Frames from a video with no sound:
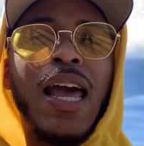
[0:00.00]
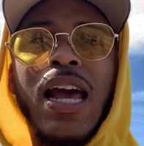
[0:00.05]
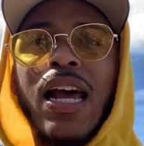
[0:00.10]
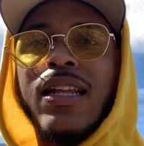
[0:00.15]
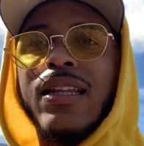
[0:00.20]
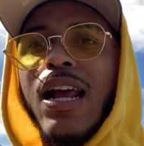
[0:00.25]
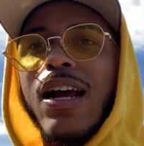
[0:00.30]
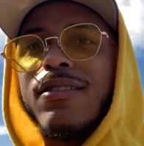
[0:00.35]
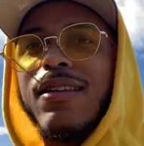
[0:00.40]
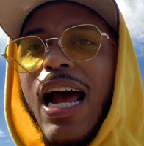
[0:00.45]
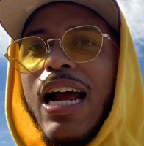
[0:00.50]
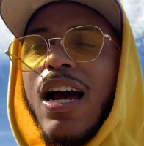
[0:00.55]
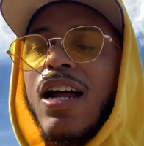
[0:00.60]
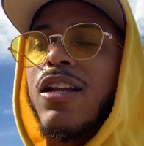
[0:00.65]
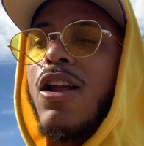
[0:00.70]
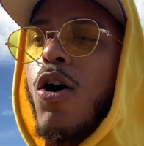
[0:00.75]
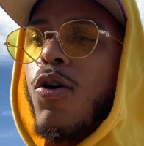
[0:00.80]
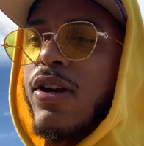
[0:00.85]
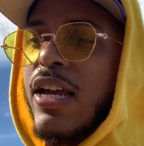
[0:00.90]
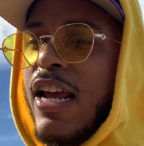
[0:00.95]
there's like a
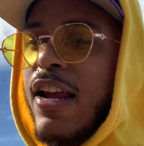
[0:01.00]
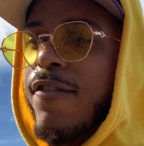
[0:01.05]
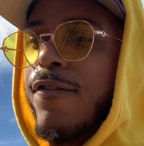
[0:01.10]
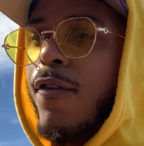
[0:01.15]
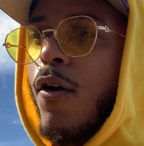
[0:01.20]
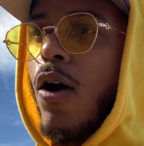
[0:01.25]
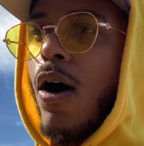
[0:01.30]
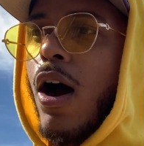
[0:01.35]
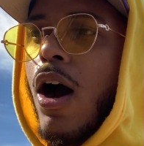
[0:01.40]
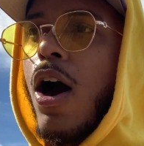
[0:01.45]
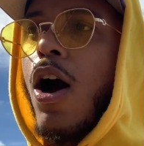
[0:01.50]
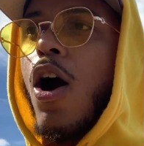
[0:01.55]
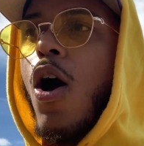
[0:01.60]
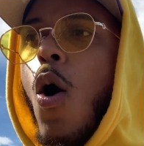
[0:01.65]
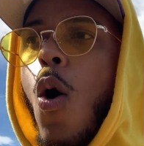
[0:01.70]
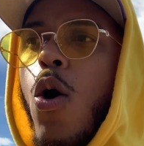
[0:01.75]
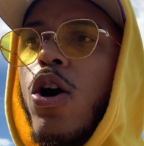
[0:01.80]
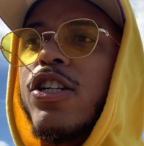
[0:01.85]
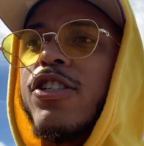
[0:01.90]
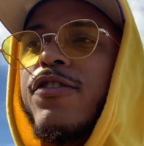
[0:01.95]
low-key
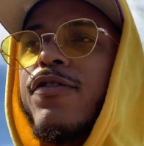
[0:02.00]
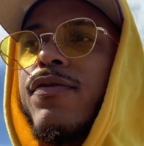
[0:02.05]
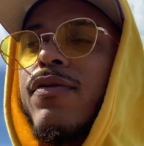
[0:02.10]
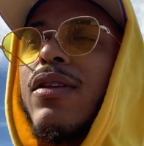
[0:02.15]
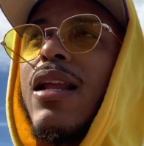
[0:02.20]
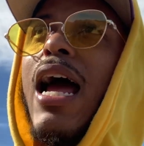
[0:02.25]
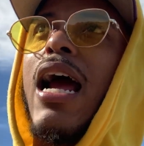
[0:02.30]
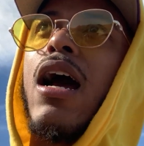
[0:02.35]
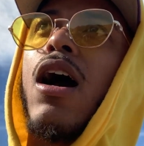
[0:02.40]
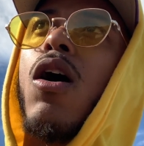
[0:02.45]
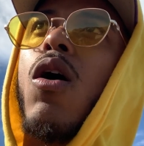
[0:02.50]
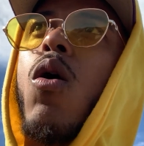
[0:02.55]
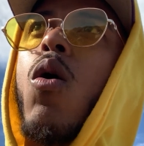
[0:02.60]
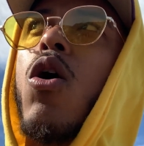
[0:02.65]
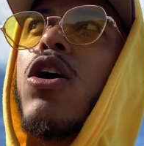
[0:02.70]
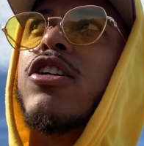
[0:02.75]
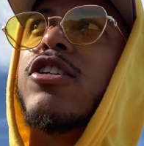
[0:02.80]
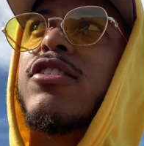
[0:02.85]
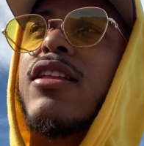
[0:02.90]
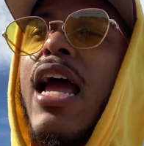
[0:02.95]
horse
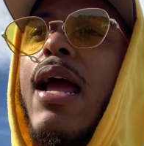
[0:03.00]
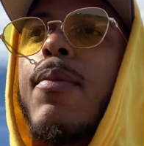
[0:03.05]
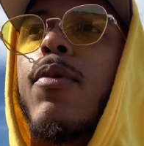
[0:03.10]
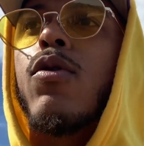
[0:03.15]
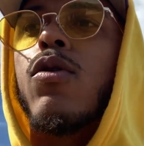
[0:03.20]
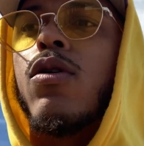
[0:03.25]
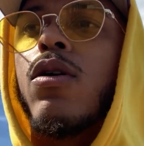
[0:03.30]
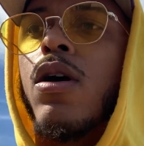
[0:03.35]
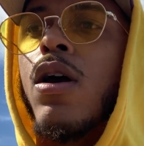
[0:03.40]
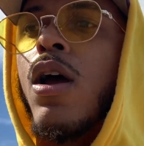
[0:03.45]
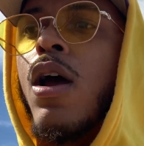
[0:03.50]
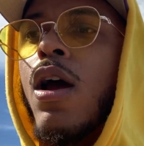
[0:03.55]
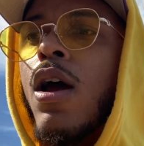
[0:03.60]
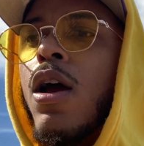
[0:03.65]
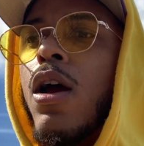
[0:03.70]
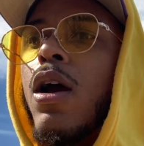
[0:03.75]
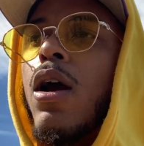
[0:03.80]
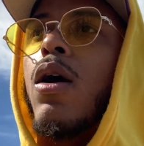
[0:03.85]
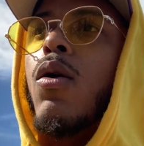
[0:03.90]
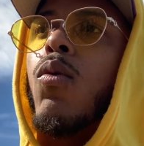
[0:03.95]
stable
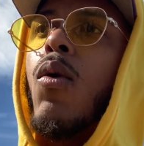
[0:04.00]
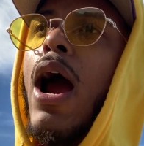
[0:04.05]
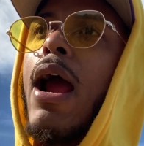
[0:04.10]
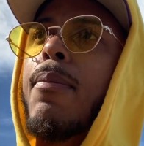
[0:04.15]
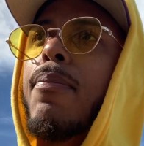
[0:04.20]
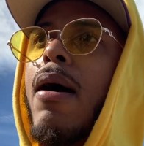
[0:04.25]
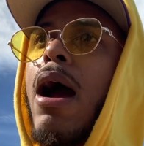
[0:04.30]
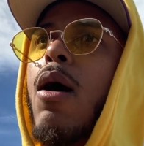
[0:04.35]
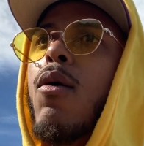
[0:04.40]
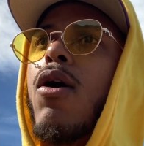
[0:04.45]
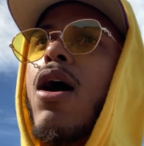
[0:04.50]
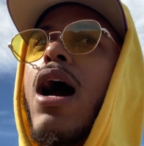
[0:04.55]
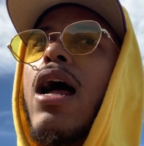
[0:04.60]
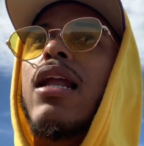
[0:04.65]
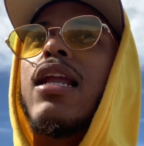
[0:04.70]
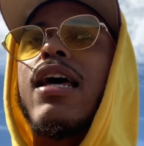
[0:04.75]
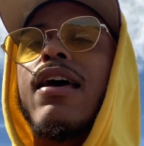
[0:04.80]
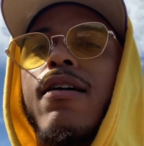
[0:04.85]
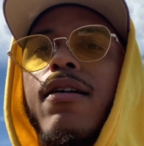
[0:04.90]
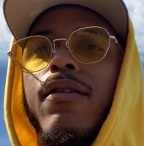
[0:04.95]
right by where I
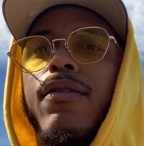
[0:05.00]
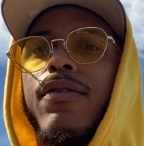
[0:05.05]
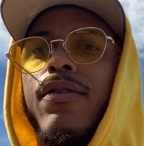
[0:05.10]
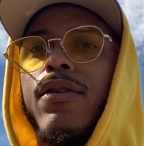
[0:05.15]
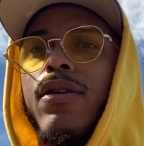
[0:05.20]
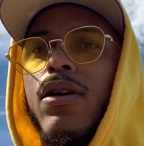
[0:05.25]
live.